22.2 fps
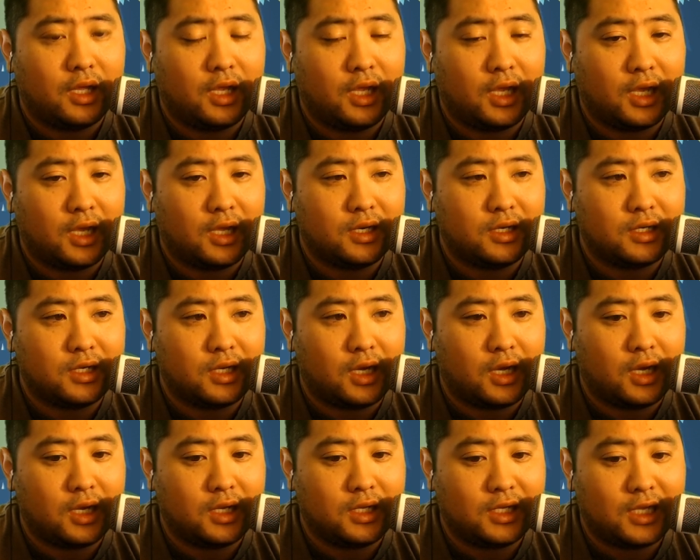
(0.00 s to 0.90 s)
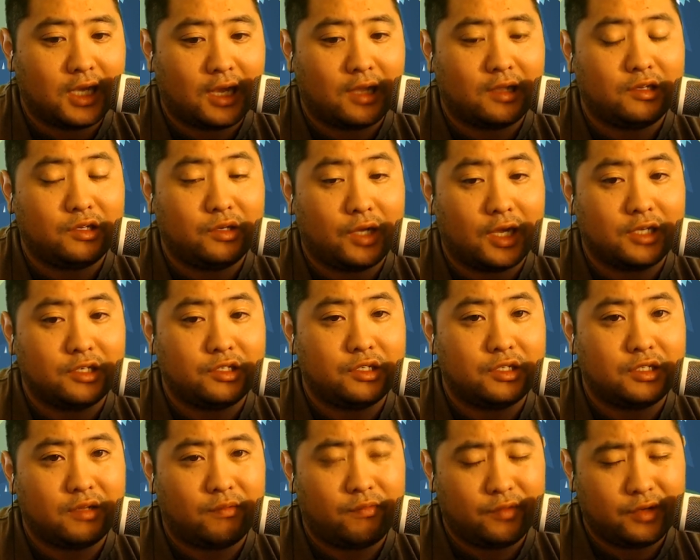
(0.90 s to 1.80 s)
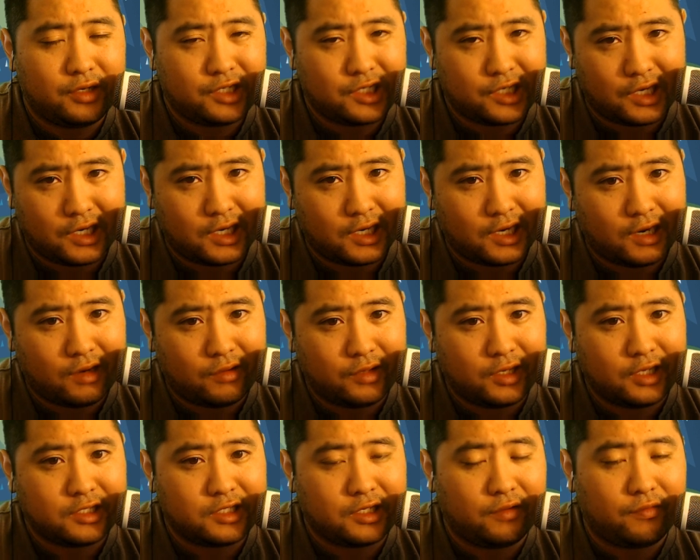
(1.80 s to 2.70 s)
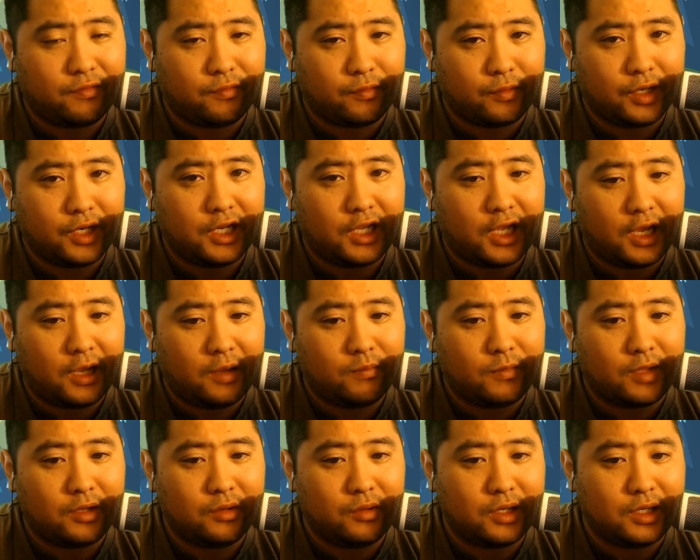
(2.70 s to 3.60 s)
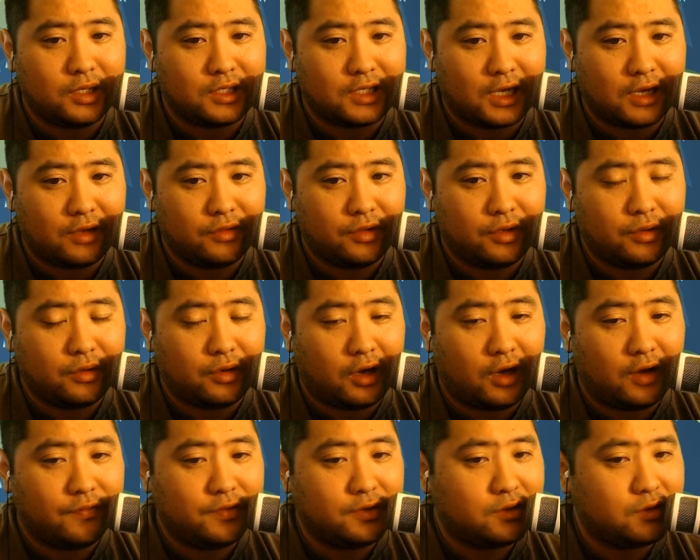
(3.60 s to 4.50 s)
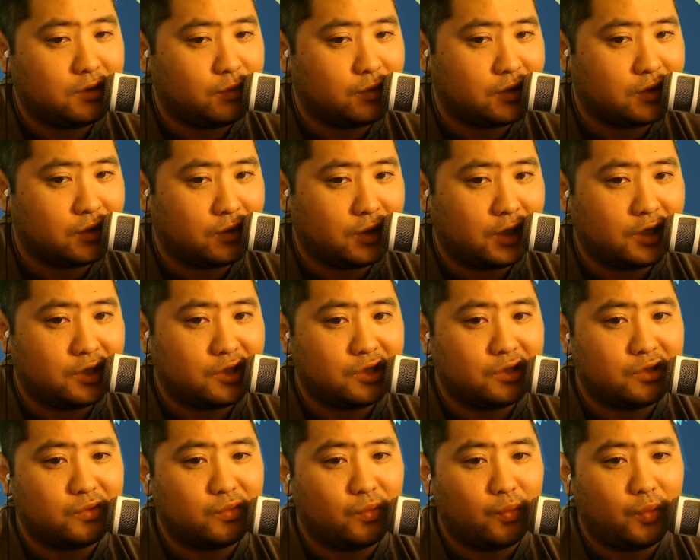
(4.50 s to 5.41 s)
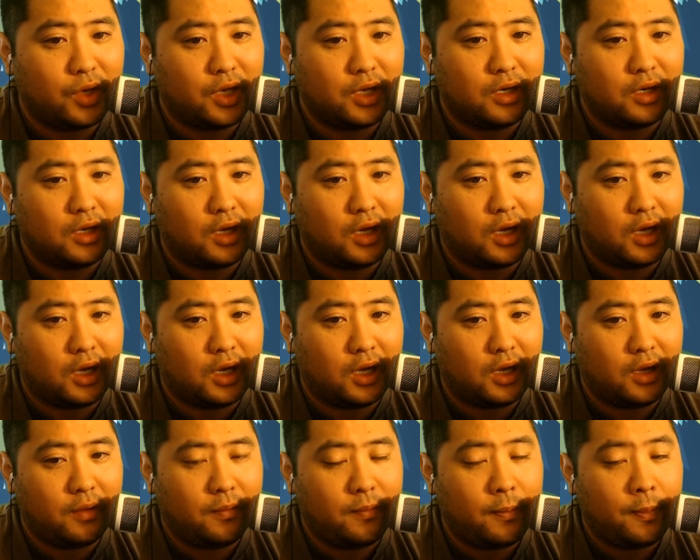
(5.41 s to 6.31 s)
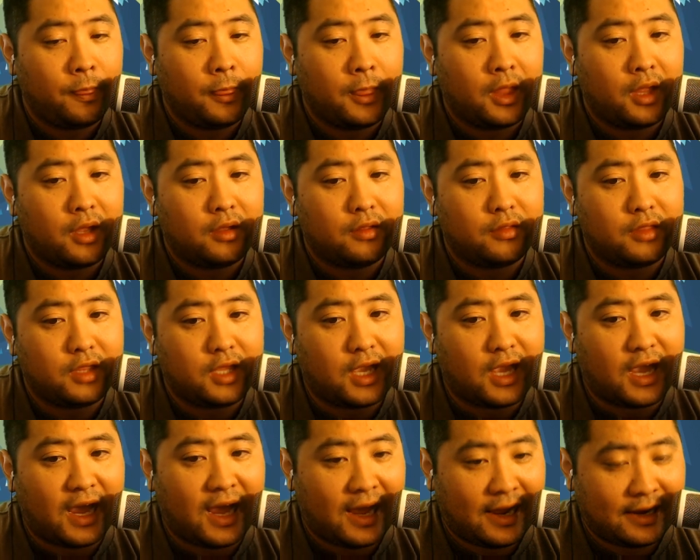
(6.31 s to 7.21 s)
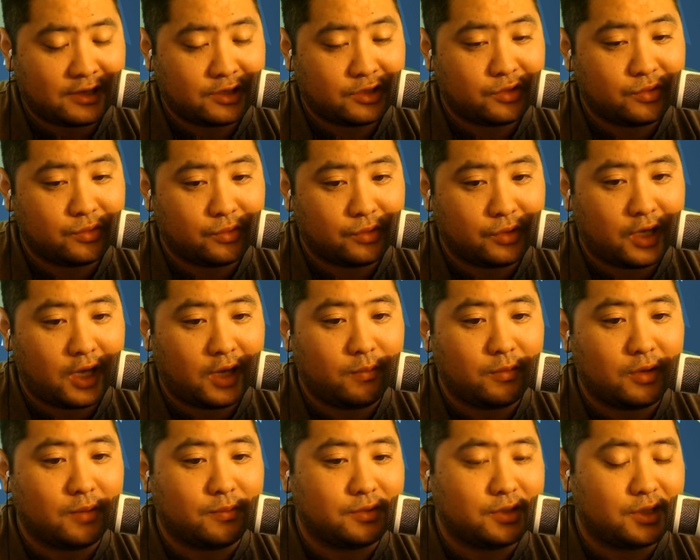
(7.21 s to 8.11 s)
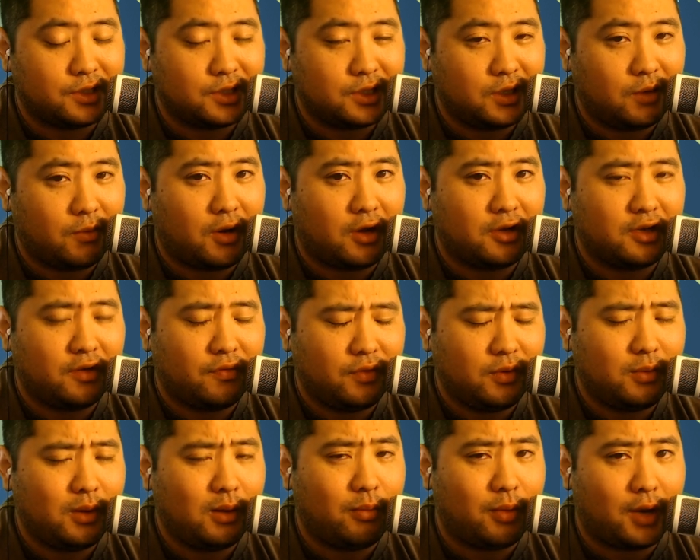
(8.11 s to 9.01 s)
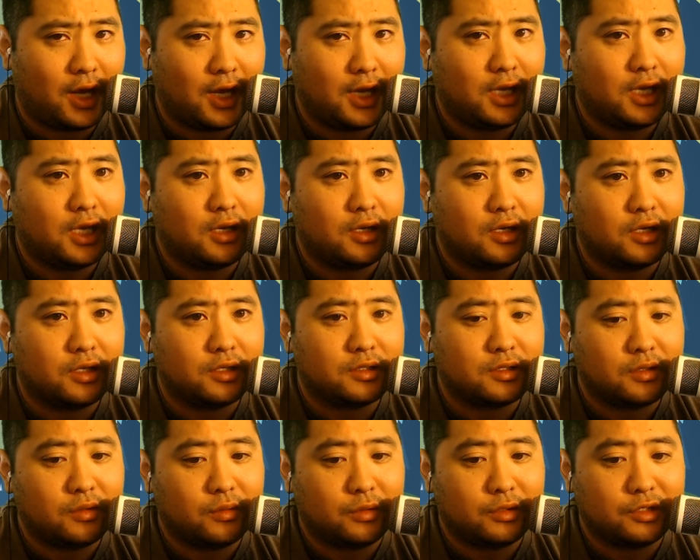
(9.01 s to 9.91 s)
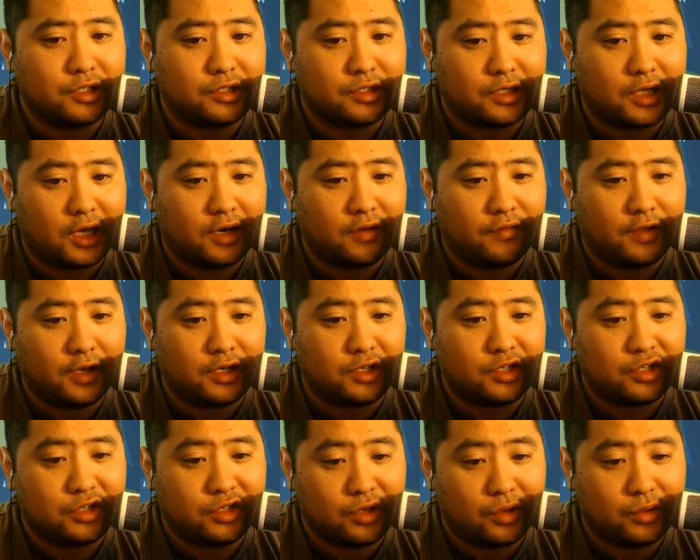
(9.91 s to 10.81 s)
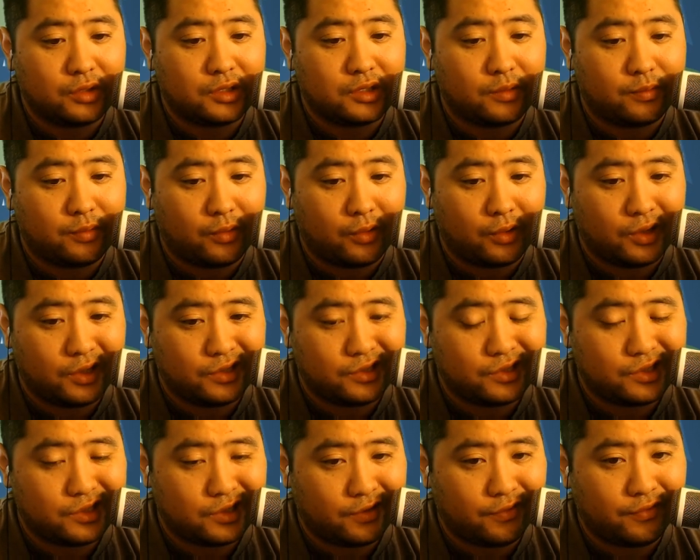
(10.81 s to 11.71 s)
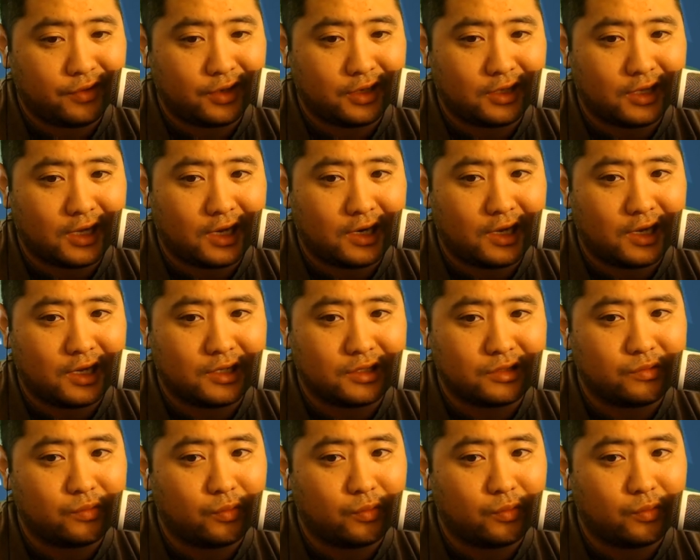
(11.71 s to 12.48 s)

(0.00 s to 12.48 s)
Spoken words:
And yeah, you guys should definitely check it out. It's a free game that you can download, obviously with donations. When the actual game comes to Steam, I'll definitely be buying it because it will just kind of like show support and stuff like that as